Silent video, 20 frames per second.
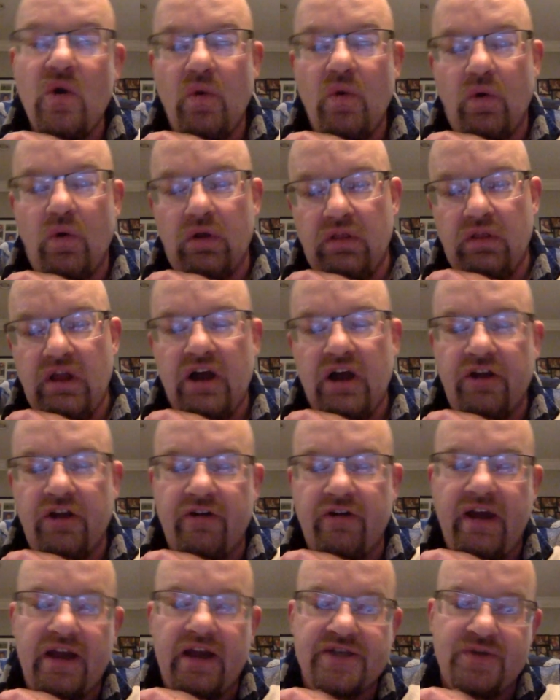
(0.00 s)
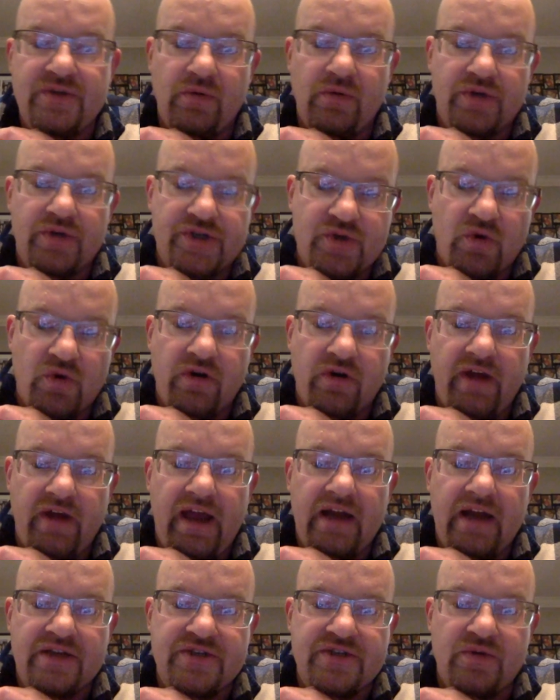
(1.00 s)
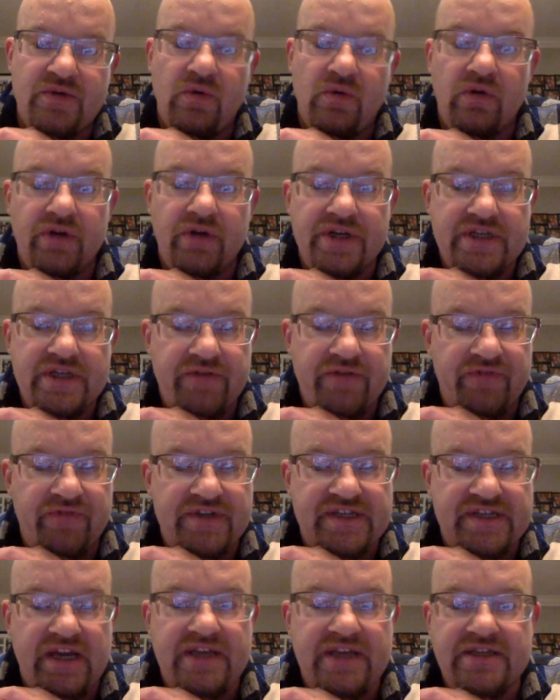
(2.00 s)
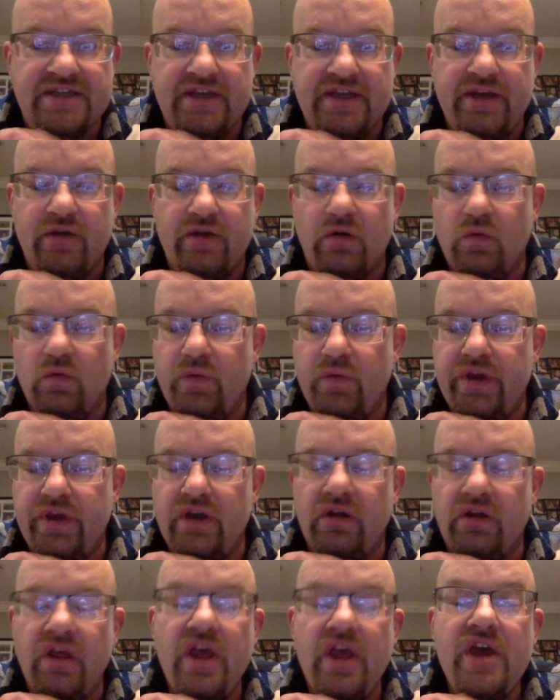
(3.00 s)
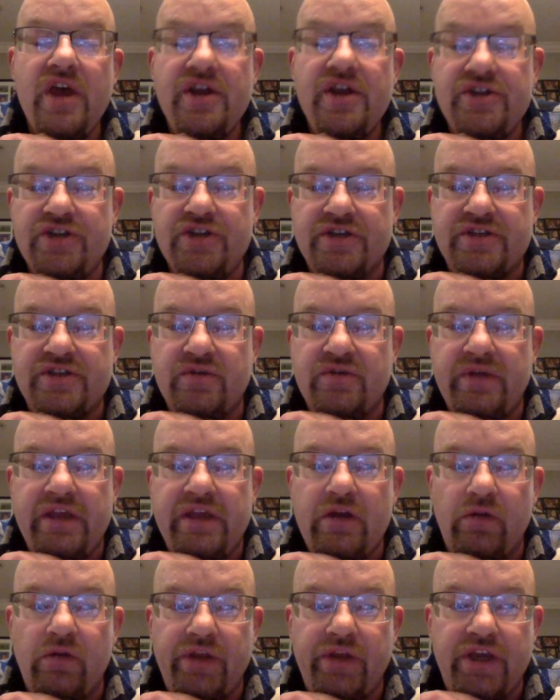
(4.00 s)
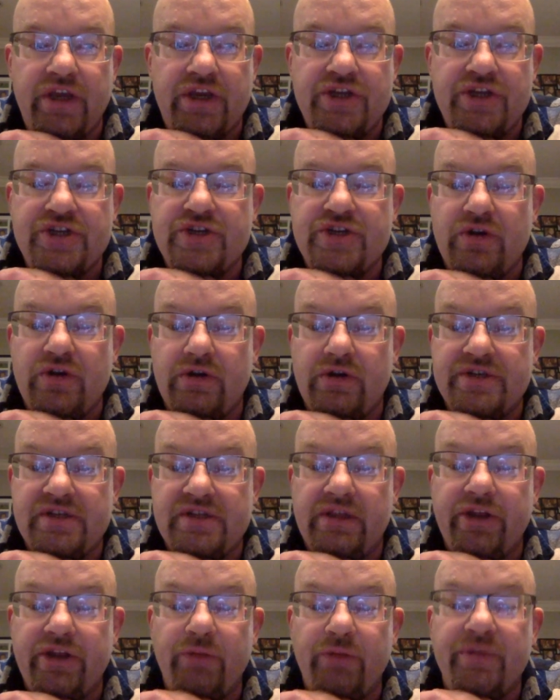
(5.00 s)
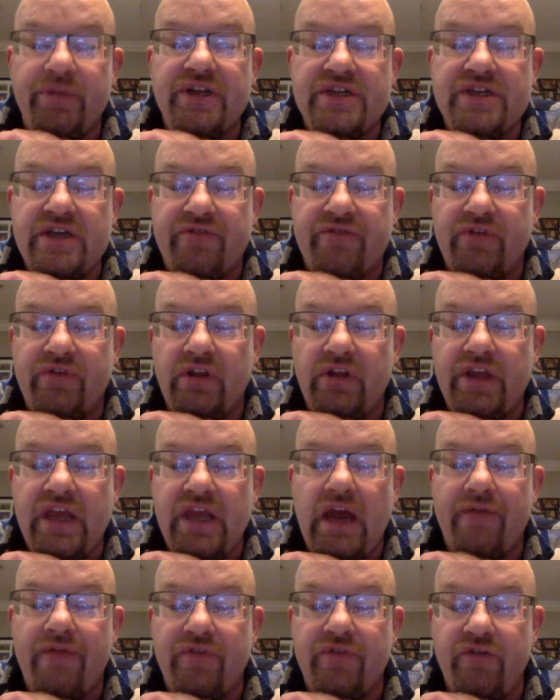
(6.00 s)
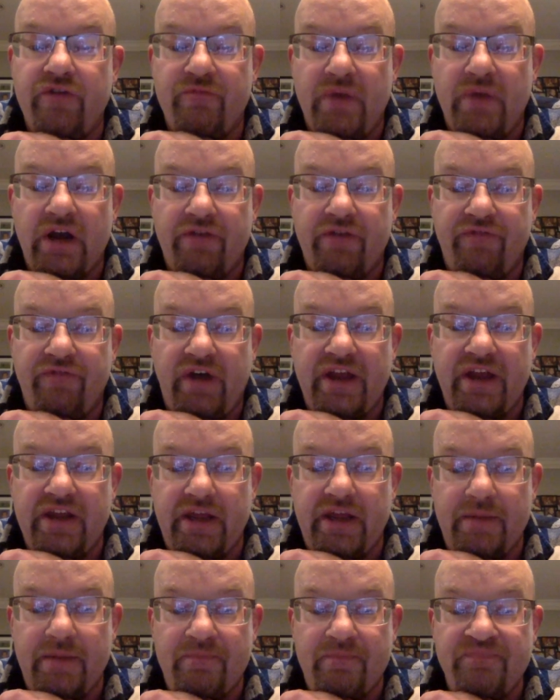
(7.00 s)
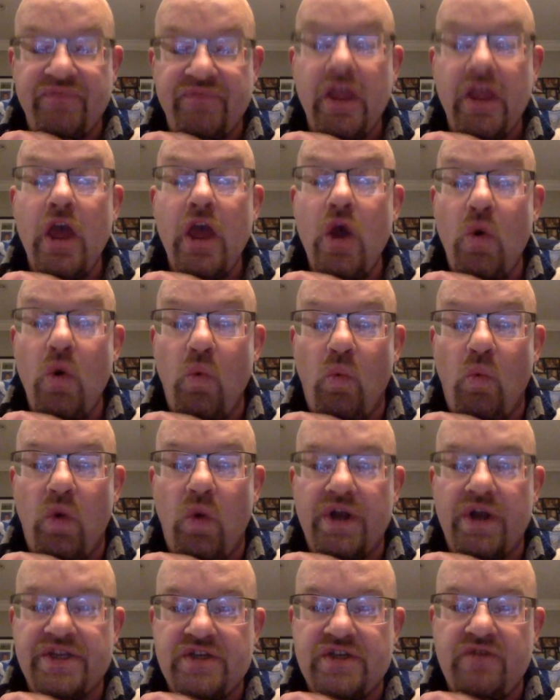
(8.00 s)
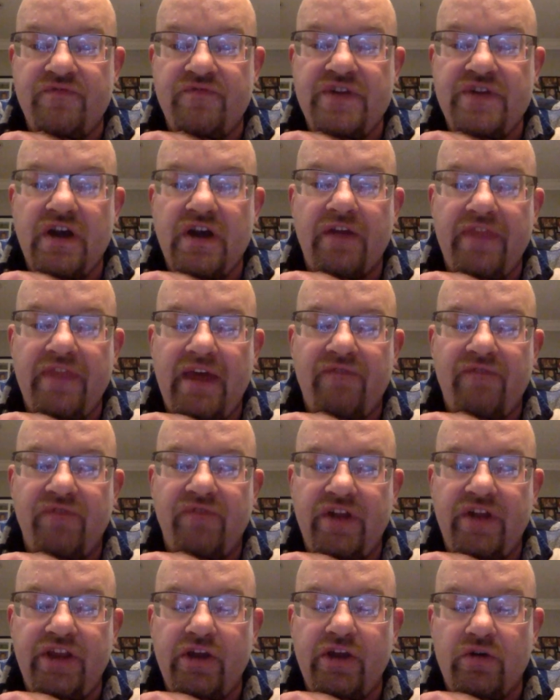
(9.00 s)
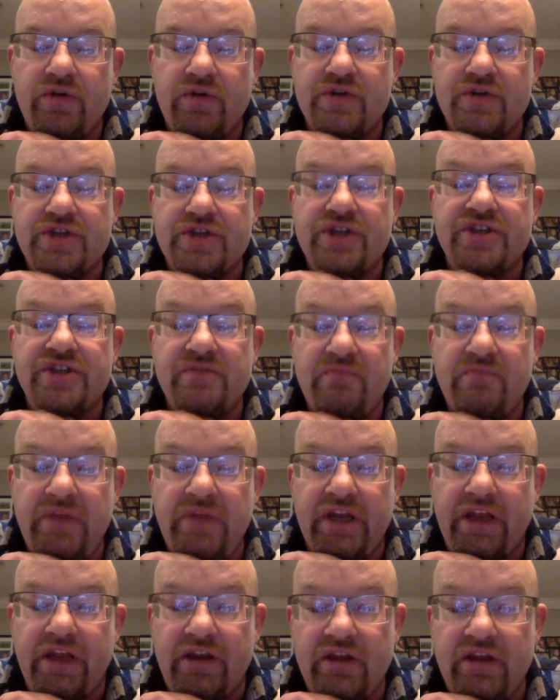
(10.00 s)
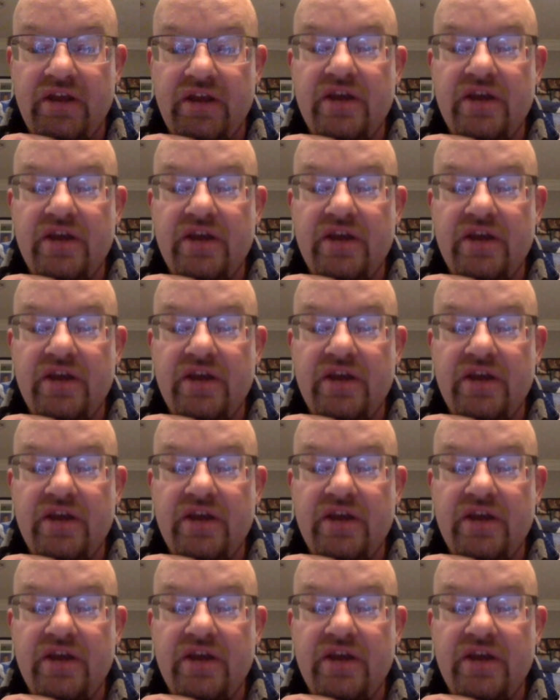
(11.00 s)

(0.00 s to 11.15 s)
or a longer axle or shorter axle or a different size gear or wheel, just so that your linkage turns a little bit differently after you've modified it. Once you've done that video, you should submit it.